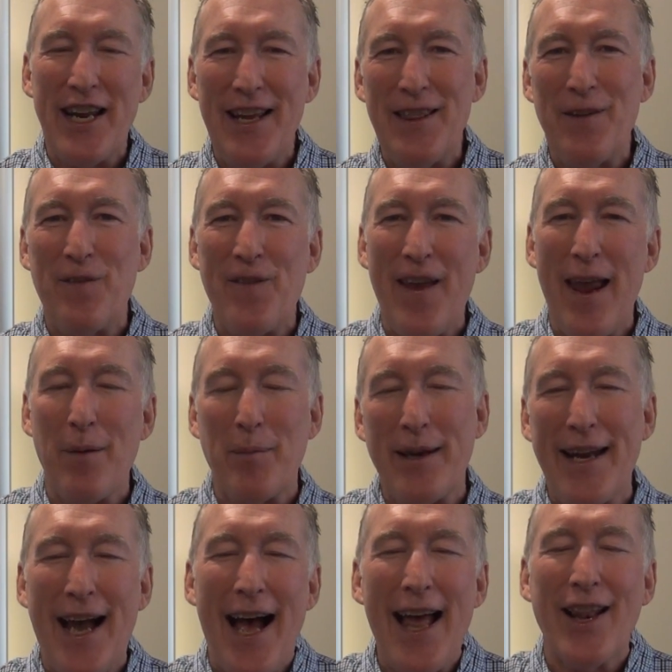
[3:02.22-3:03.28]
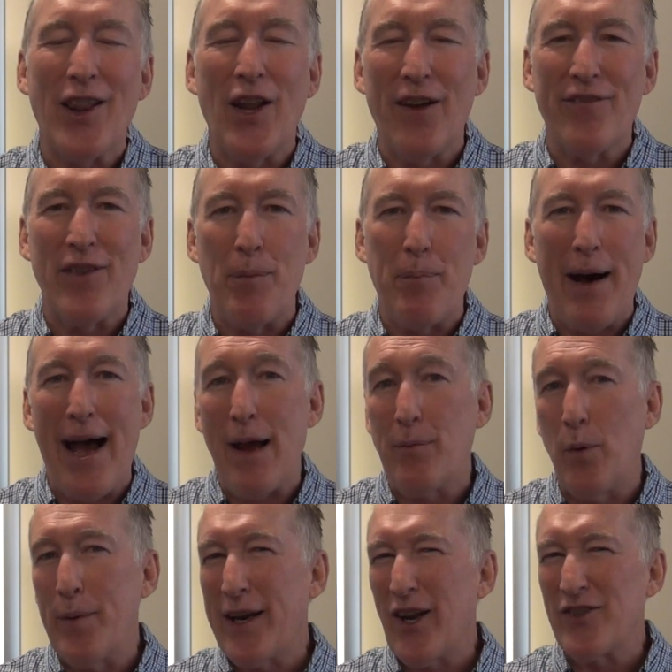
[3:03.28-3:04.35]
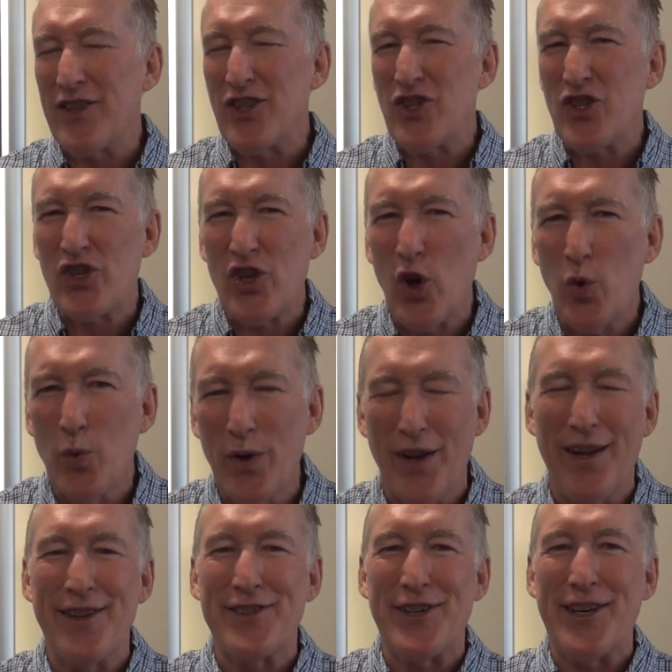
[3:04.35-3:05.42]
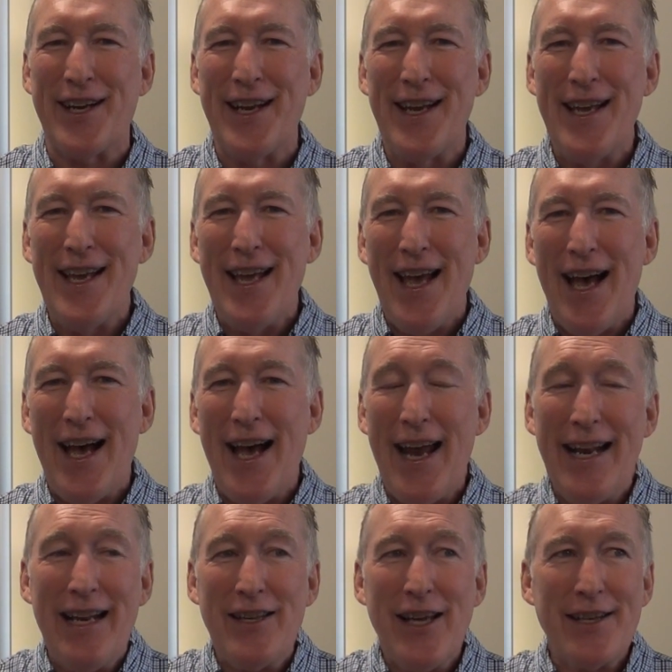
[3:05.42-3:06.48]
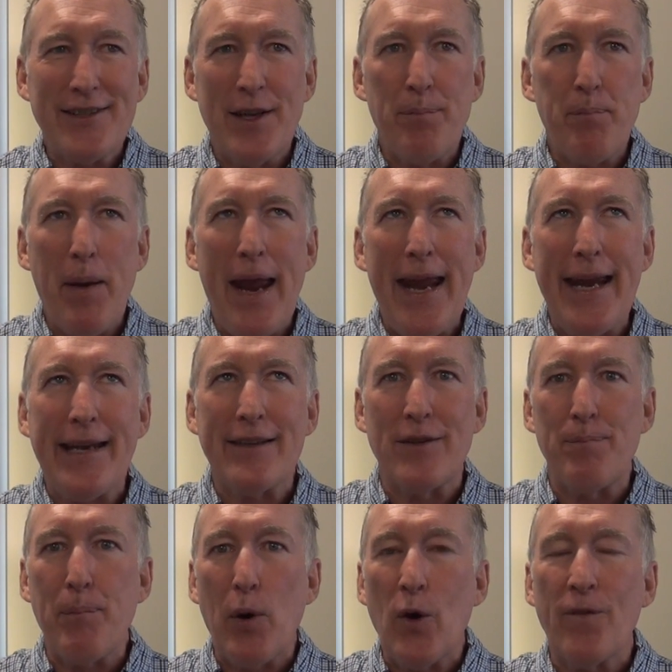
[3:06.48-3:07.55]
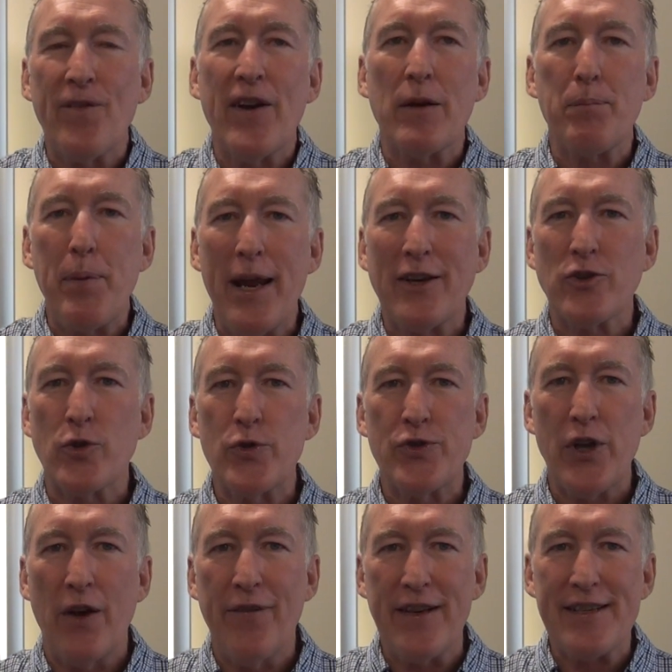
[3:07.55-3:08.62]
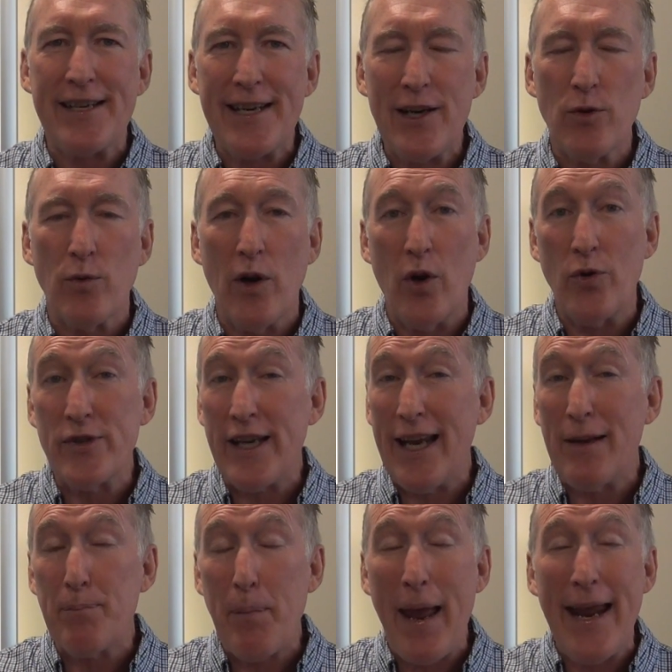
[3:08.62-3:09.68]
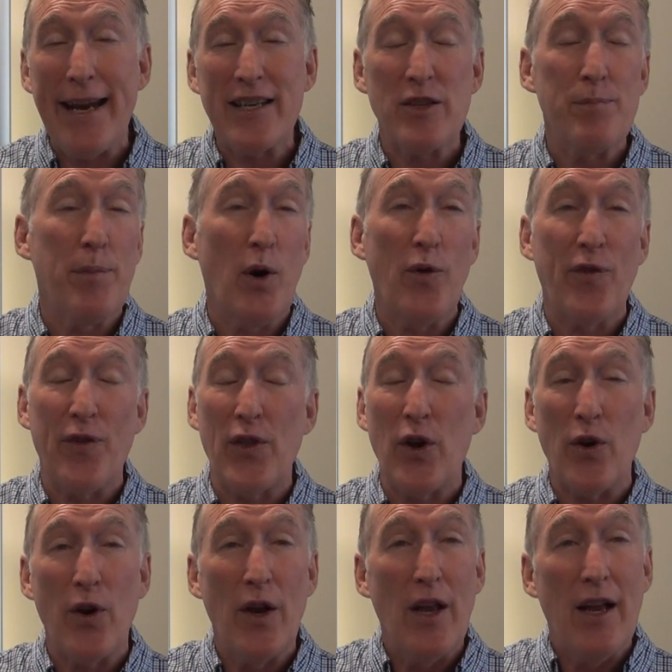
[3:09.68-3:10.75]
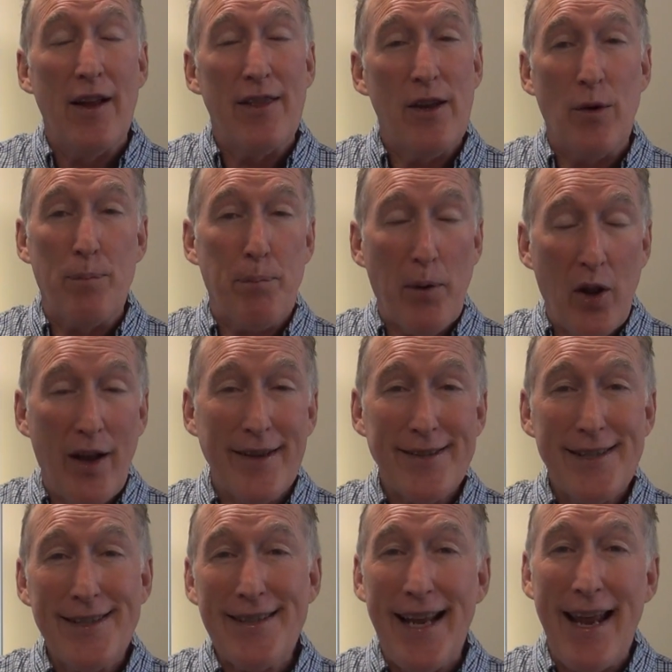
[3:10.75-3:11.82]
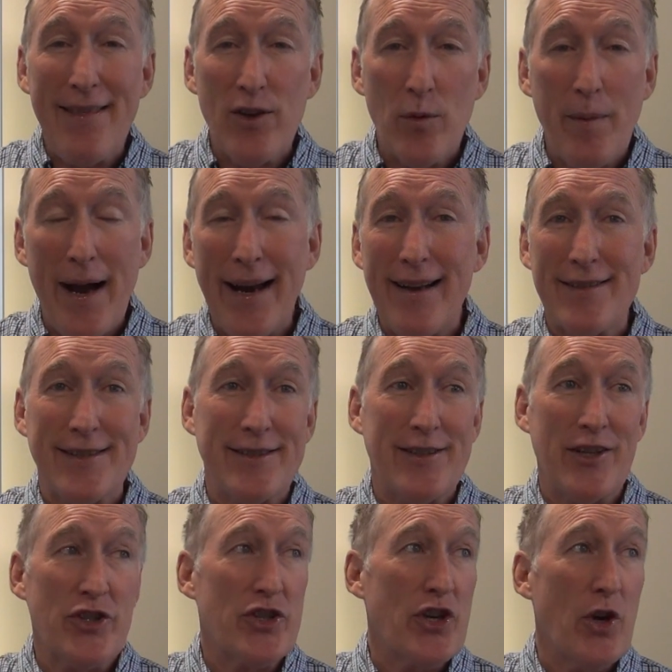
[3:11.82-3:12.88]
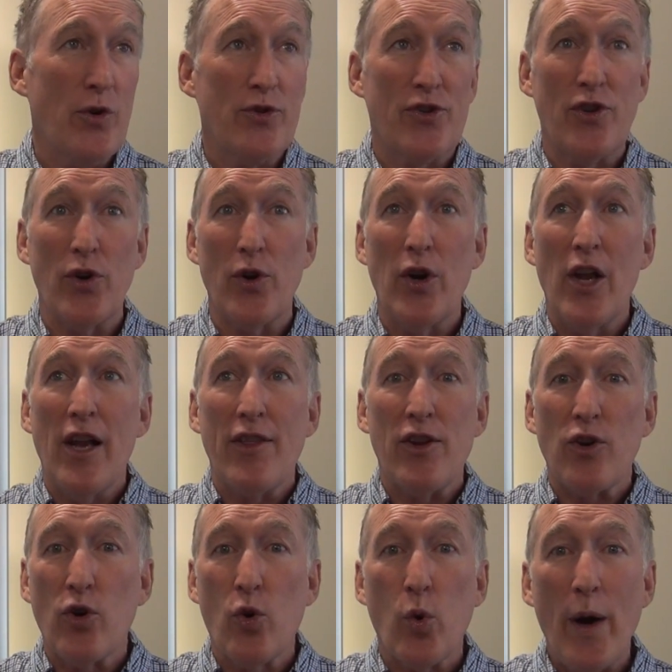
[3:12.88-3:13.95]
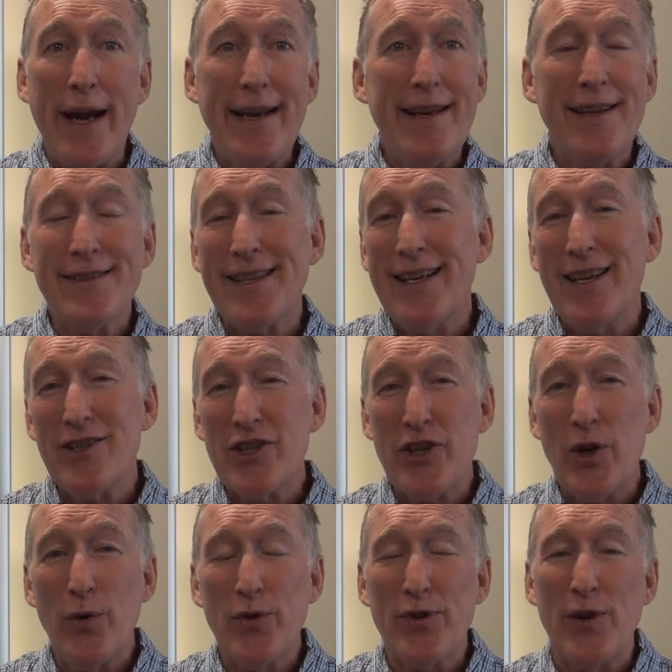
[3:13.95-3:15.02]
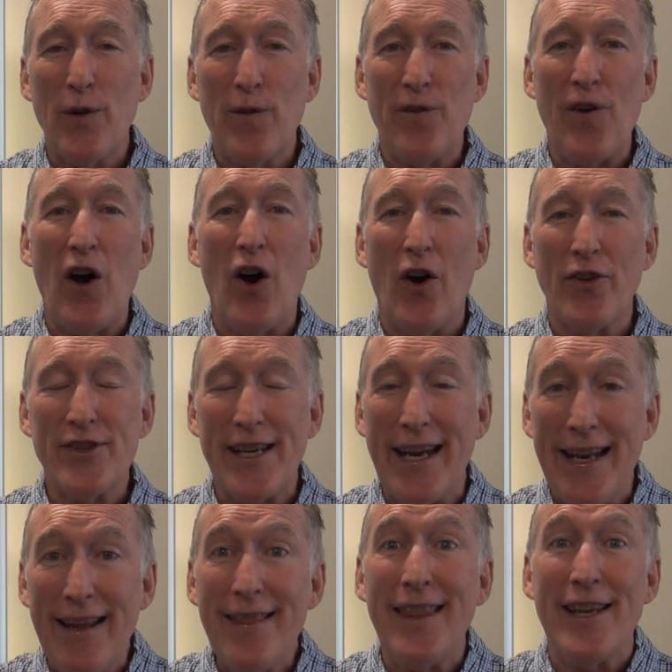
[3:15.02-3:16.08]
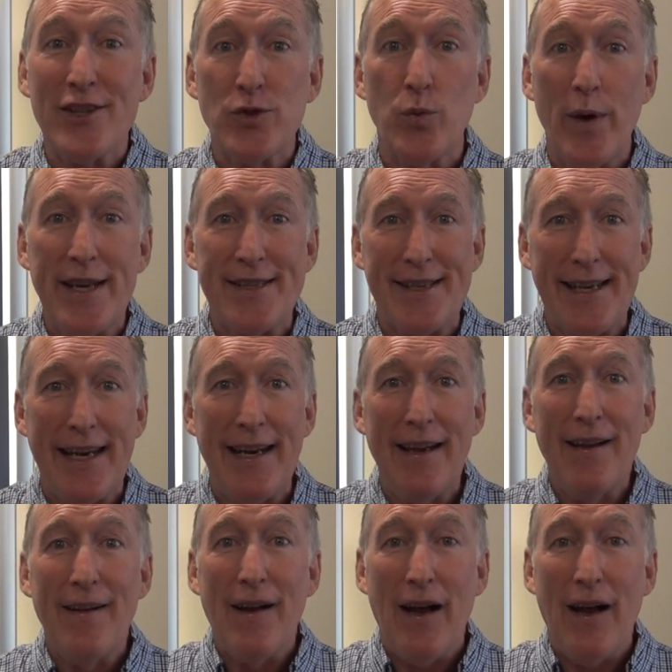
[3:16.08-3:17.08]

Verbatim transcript: in the family. Now, I love the Bible because it's so realistic uh, and it doesn't paint perfect pictures of its heroes. It paints both their, their pluses and their minuses. It shows their, their greatness and it shows their faults. And in this, we see